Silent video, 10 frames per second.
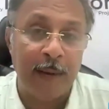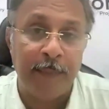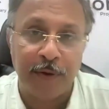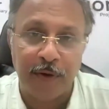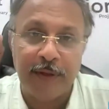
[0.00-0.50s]

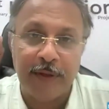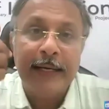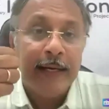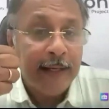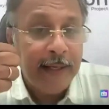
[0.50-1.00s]
Why? Because
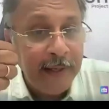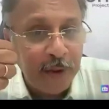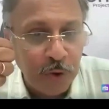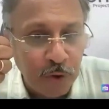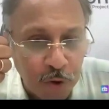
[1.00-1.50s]
he
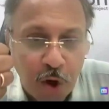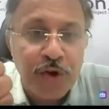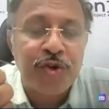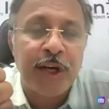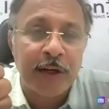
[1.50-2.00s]
need to
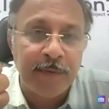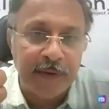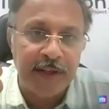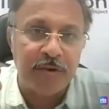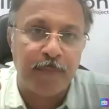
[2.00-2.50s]
cross check
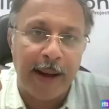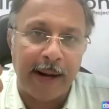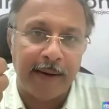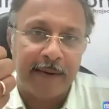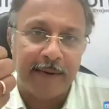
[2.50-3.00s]
with his
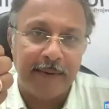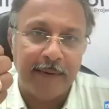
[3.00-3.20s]
bank